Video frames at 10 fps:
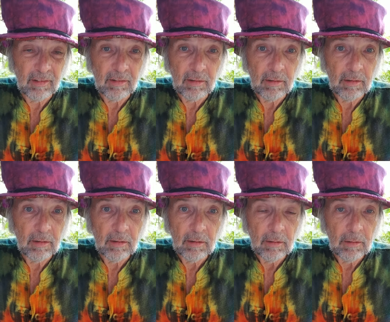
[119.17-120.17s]

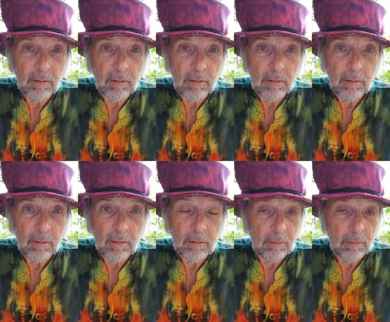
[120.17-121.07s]
(no one is talking)